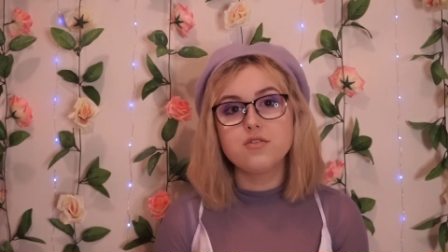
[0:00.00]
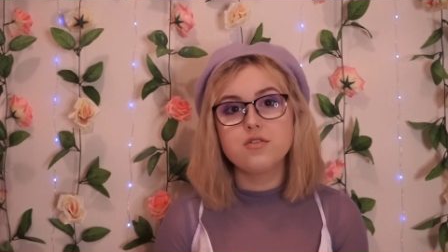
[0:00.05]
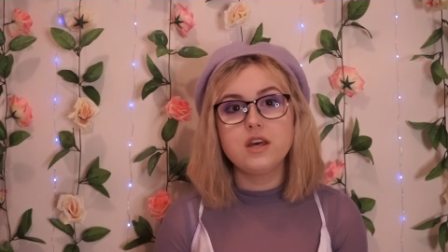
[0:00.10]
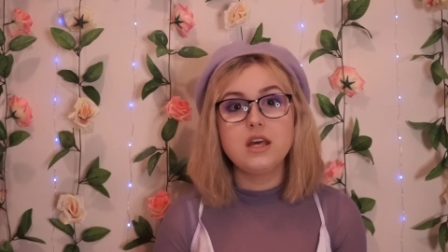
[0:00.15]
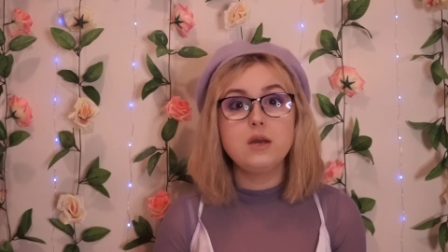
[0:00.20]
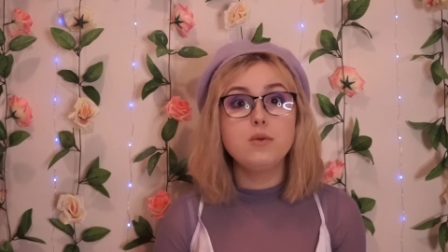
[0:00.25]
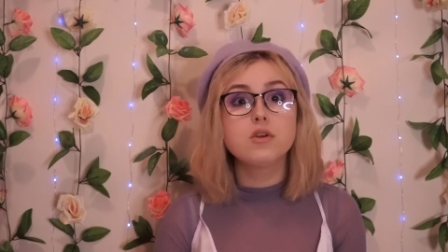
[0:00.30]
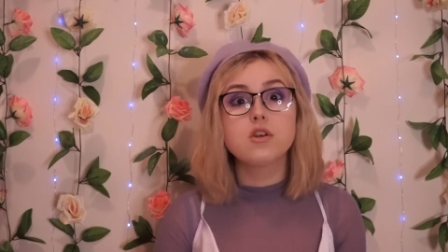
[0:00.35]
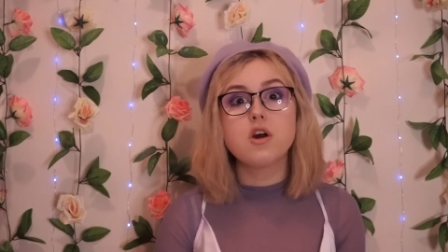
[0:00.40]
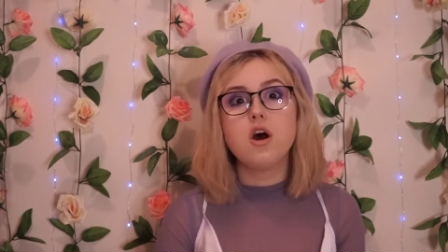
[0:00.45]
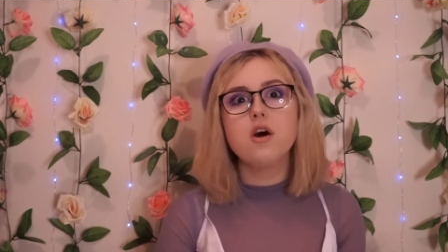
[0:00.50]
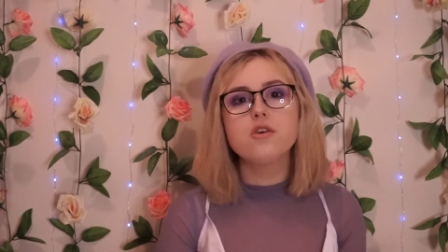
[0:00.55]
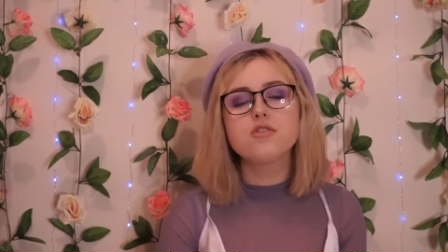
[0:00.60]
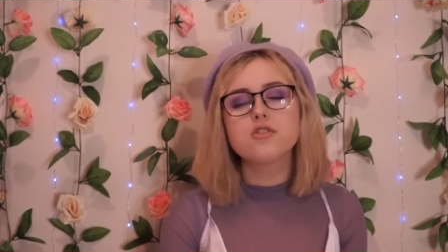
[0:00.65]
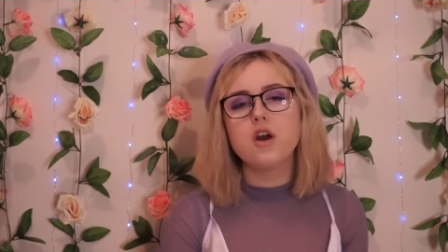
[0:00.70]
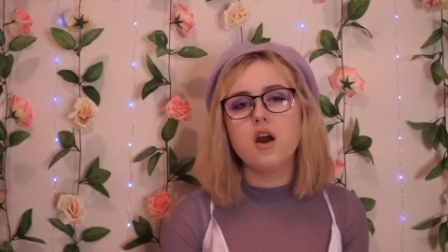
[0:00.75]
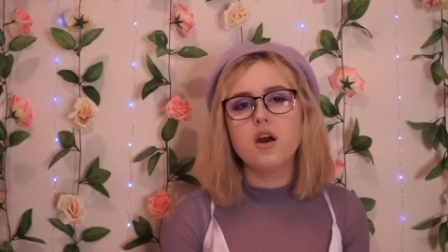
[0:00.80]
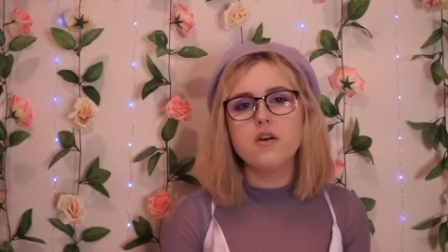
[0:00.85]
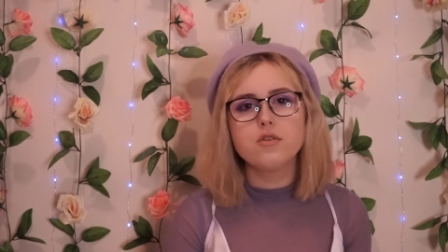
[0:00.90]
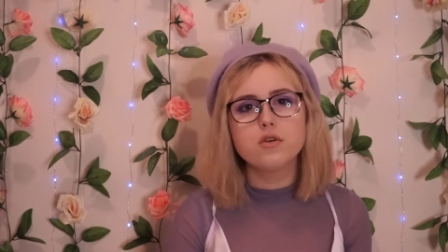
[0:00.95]
he would ask
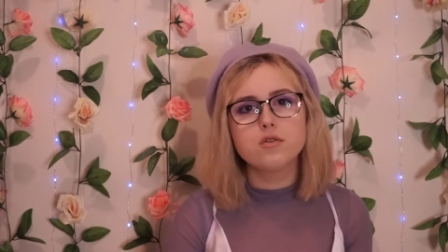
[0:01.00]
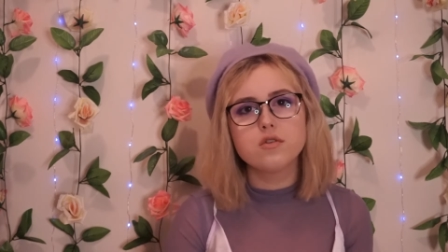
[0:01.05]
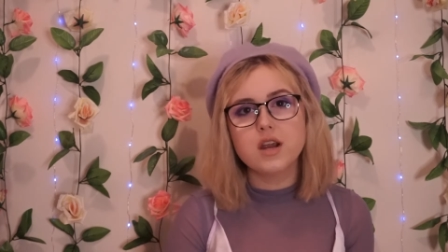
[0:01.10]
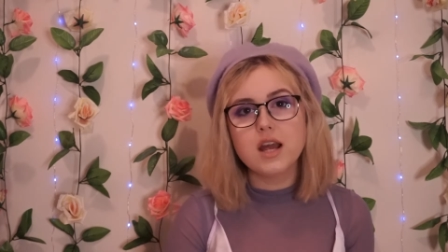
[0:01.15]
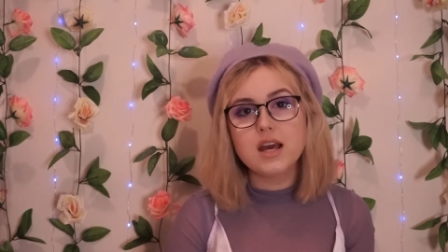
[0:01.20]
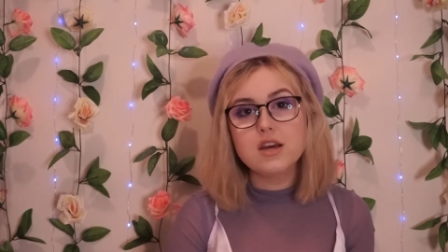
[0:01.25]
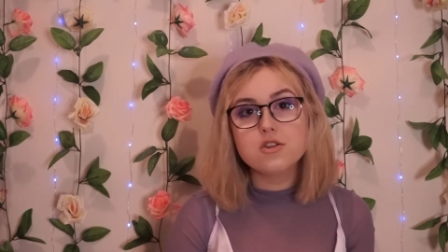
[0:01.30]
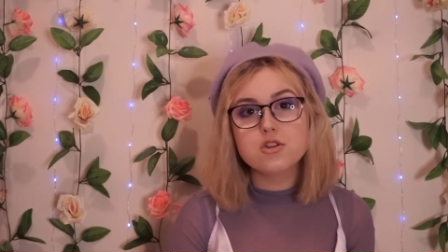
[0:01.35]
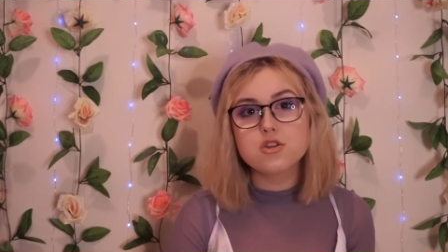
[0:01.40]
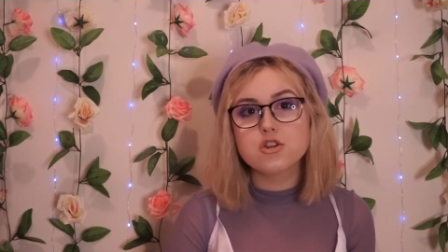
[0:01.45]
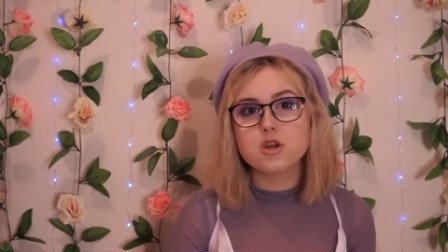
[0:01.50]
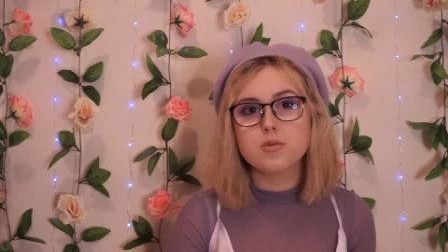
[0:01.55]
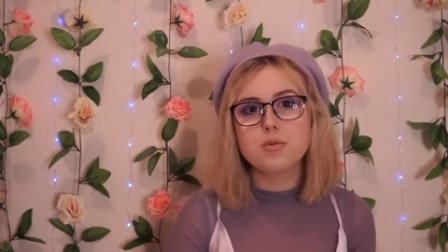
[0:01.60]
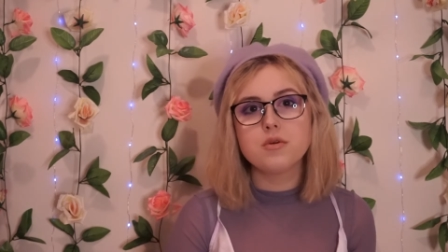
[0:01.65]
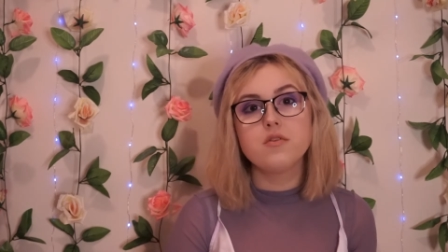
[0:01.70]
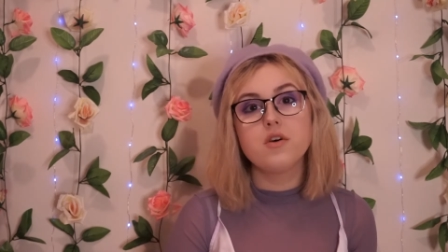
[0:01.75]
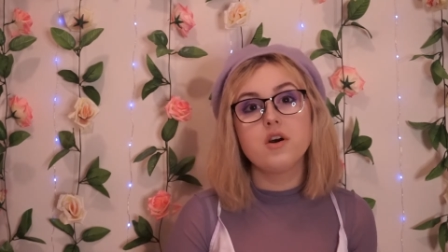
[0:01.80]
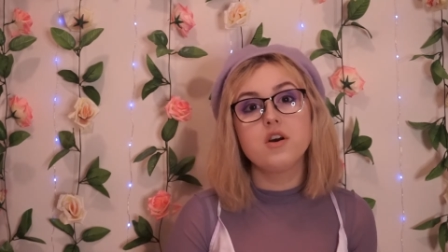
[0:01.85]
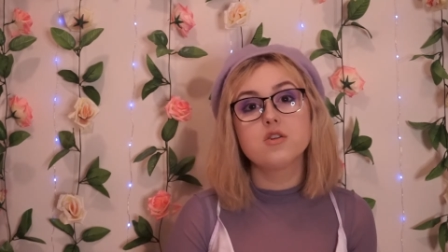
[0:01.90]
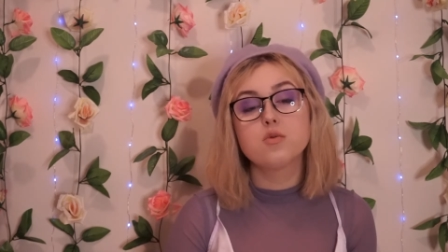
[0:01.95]
her for relationship
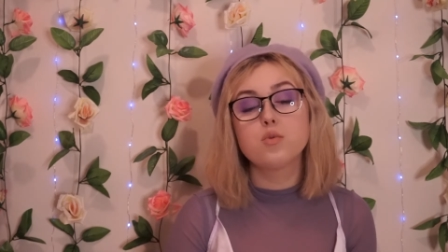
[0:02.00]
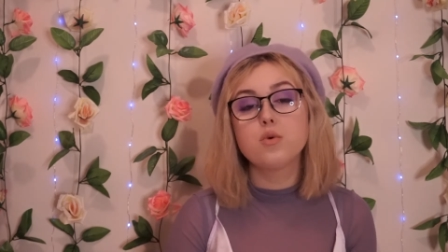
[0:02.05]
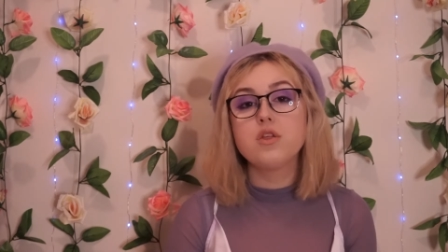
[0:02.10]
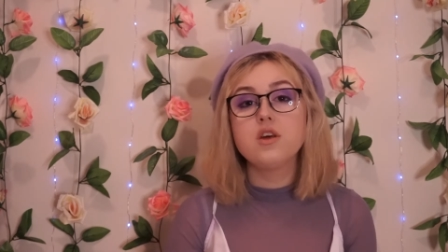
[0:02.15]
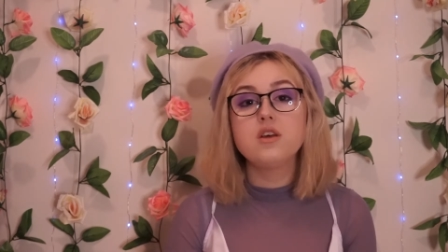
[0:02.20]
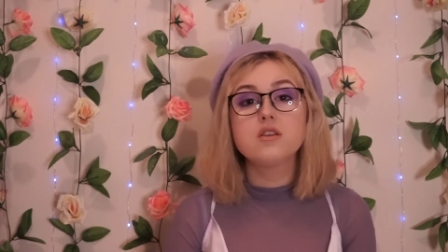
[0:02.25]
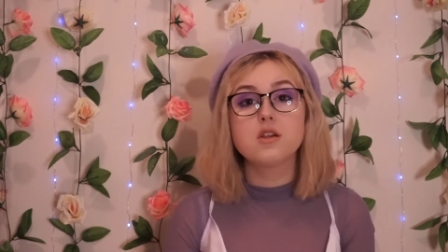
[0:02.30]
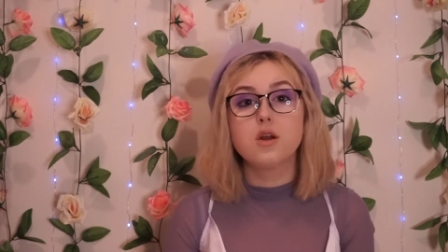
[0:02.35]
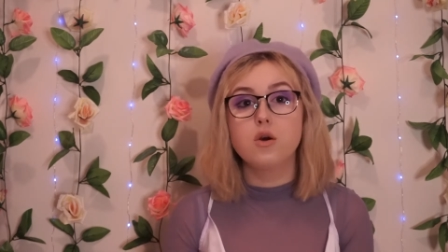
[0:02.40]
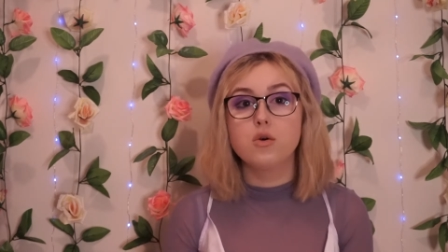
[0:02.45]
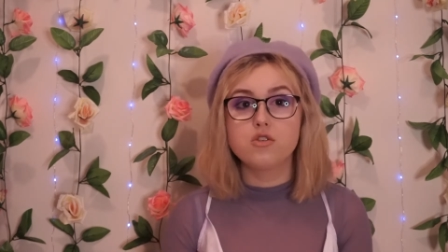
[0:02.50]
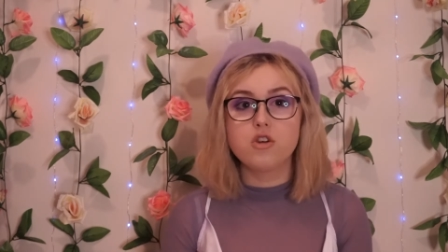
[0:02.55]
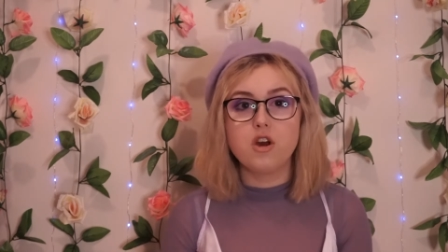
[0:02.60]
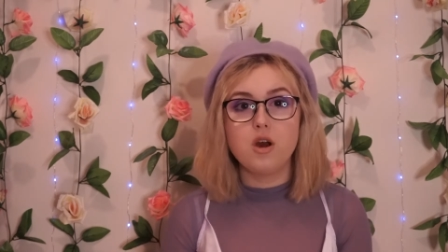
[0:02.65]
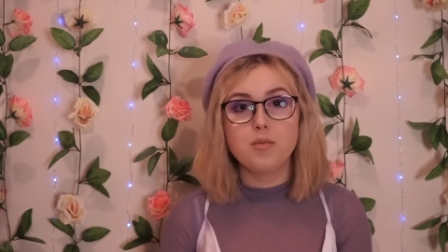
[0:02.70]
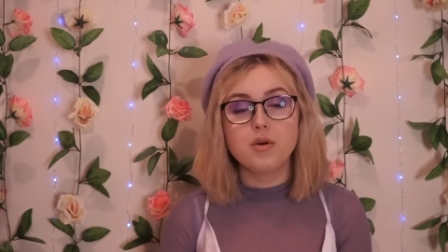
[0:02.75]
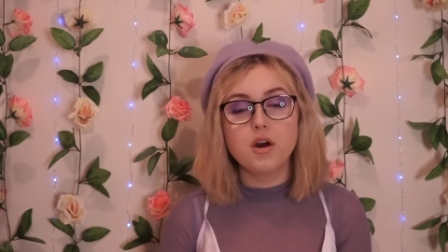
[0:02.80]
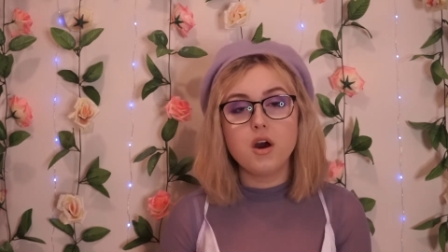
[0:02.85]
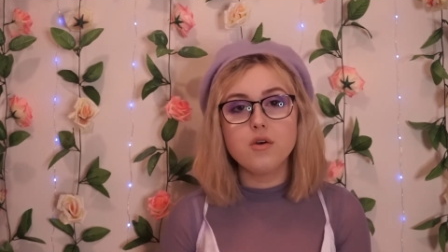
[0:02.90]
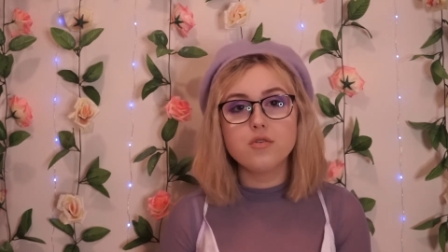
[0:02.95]
advice with his
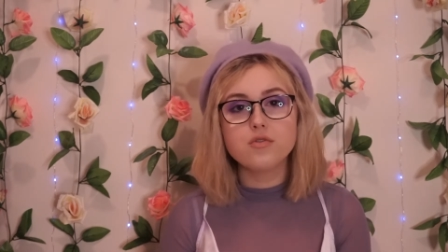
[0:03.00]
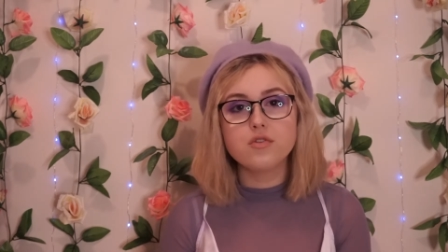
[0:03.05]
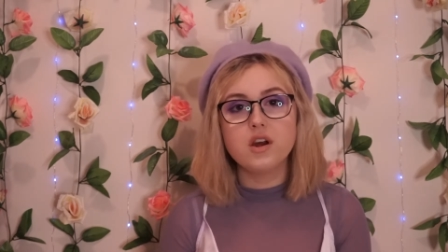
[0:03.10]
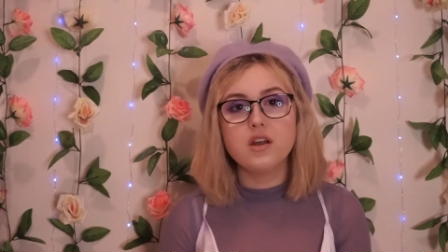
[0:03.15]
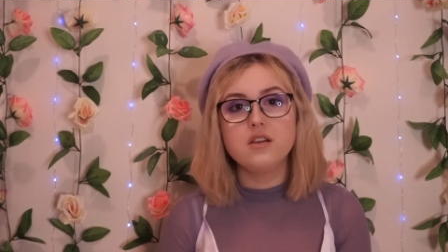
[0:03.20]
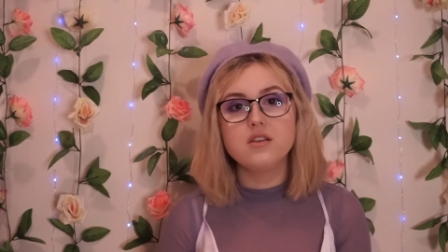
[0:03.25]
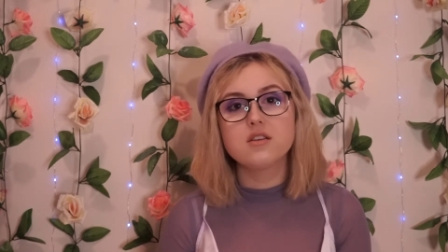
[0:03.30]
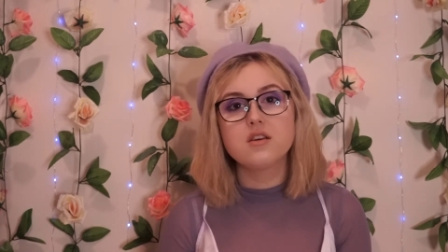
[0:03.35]
long-term girlfriend.